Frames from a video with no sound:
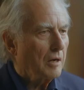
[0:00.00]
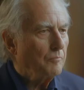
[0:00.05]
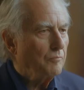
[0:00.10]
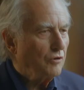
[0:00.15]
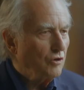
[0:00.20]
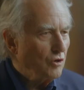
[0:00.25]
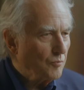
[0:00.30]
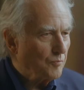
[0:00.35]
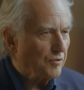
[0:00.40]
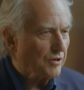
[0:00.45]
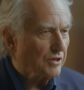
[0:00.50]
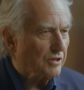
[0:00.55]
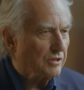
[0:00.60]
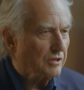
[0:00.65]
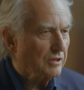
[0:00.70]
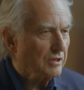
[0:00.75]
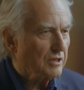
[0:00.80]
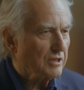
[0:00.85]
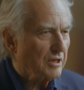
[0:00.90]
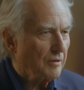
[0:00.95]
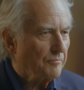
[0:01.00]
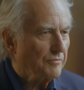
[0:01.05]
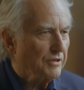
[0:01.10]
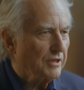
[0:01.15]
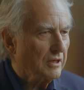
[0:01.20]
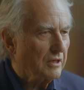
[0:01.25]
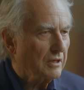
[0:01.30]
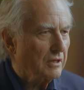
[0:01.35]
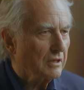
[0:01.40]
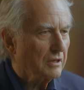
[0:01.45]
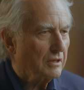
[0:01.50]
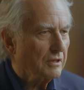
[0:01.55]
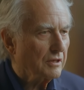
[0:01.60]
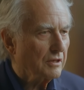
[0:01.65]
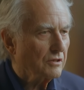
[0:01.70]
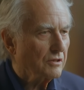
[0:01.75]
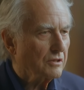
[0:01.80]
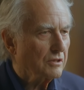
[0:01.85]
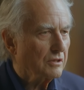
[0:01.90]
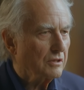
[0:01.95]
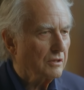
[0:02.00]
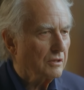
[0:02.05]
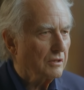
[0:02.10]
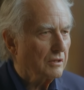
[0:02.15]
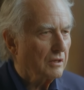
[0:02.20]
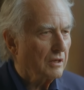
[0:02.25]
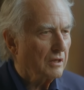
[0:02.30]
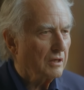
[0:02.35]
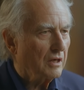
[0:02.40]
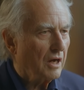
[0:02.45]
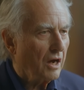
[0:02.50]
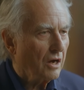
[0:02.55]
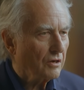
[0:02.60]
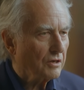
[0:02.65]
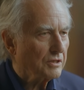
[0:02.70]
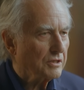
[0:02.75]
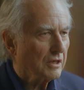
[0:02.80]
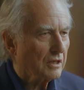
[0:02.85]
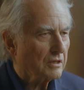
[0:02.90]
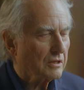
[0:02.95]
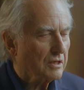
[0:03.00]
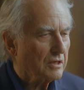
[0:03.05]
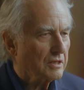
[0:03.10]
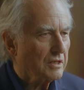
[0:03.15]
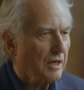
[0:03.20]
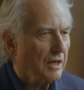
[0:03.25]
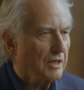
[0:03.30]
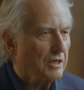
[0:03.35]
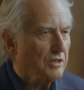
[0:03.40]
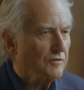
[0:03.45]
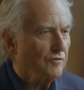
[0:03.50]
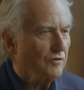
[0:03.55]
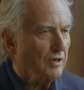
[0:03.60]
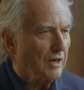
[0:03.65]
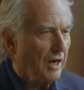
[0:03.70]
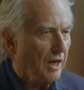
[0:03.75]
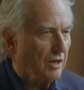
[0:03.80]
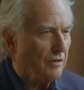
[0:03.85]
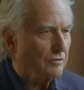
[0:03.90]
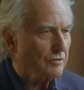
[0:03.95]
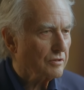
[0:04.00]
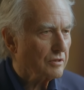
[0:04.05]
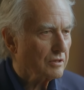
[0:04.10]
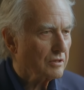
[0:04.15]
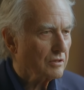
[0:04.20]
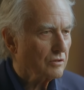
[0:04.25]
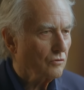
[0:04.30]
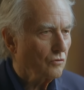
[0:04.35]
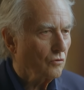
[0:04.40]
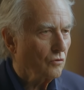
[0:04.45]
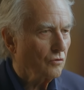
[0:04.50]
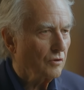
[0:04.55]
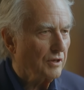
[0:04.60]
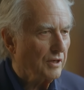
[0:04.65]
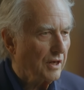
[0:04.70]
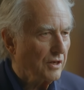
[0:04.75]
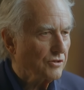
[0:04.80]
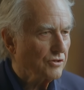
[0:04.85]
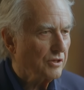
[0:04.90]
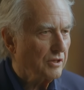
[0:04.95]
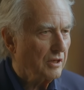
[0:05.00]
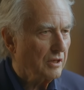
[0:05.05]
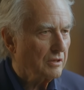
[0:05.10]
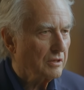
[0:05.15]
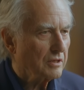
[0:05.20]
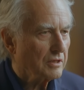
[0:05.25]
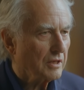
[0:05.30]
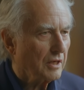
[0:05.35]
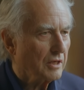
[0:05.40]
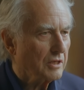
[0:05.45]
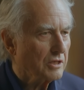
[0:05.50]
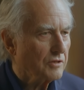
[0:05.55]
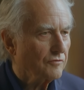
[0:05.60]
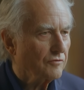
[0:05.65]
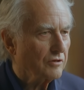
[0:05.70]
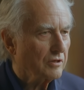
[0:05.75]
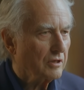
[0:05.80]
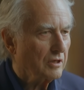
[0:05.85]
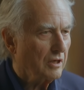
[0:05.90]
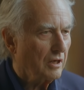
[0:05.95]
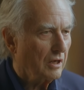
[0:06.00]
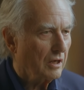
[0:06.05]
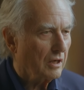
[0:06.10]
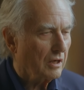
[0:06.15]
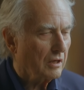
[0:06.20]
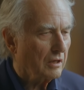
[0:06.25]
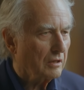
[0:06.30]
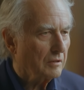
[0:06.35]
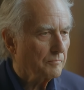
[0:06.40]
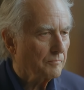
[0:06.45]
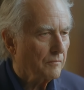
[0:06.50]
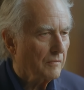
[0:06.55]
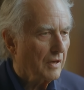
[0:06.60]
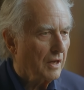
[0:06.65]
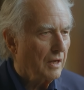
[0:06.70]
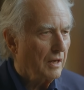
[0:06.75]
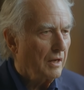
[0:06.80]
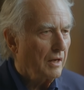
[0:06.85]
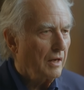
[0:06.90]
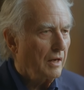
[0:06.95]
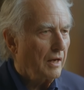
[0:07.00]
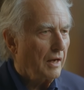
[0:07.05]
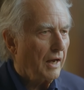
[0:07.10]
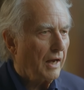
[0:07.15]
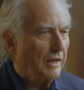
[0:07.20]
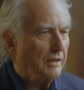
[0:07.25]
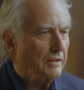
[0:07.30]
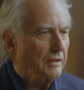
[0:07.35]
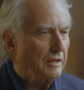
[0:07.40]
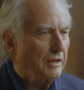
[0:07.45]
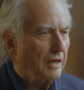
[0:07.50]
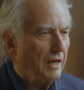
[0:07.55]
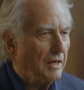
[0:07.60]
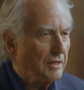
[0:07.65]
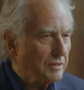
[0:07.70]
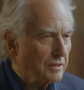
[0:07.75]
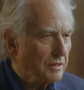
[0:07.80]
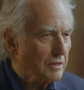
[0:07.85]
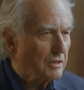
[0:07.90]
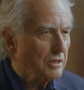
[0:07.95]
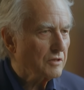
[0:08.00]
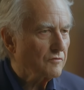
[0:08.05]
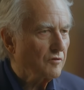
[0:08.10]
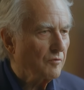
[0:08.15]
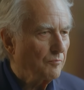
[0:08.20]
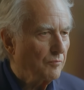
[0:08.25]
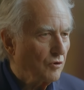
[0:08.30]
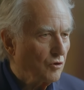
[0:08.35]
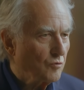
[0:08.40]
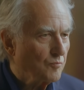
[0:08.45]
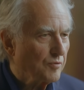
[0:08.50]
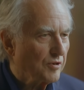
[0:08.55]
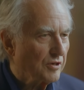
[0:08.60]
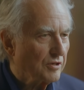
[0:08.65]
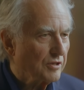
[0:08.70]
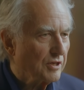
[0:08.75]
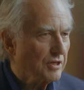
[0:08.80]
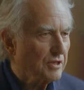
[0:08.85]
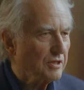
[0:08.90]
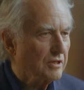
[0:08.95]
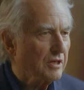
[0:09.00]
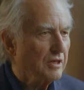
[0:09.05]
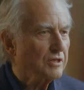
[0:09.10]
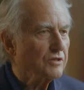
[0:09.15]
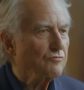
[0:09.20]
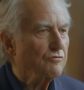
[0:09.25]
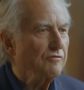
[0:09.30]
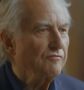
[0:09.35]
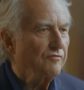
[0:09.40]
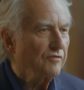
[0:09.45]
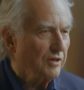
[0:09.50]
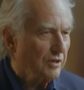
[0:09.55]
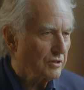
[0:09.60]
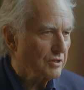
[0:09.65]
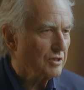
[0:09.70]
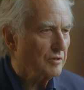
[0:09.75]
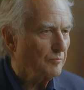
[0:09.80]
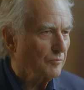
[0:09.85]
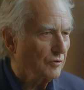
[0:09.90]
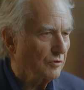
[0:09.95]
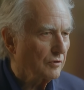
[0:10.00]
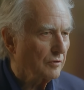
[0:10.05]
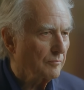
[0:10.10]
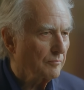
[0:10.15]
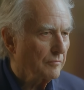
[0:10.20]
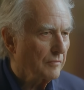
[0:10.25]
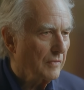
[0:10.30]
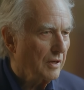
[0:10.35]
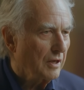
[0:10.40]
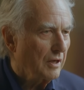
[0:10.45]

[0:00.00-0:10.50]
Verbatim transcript: A blueprint is something that an architect designs for a house or an engineer designs for a car. And the essence of a blueprint is that it's reversible.